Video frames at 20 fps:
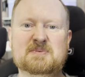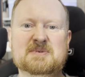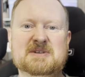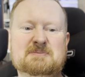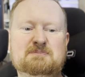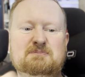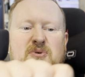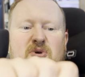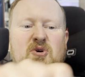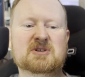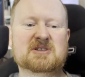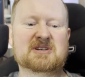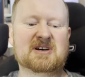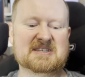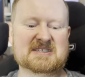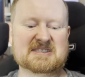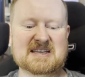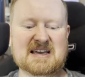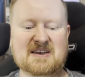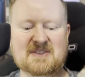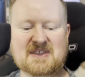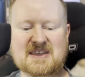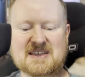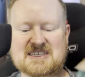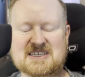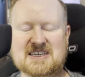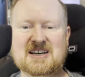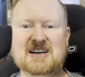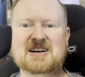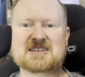and just pour dice down there
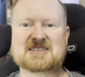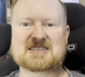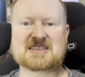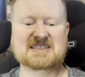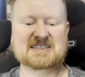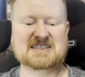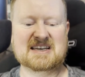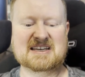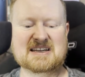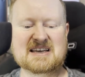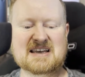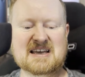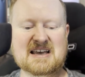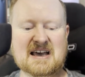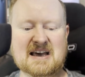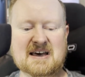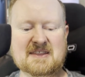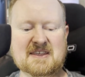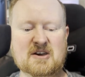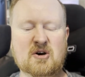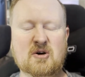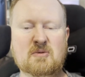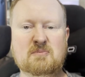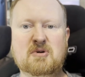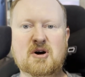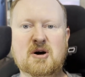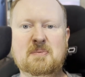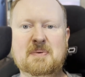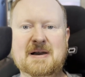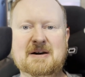to your heart's content, and they all
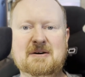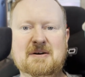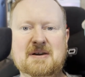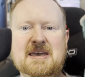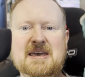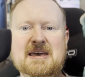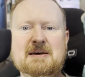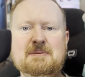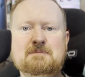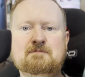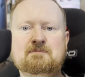pop out here.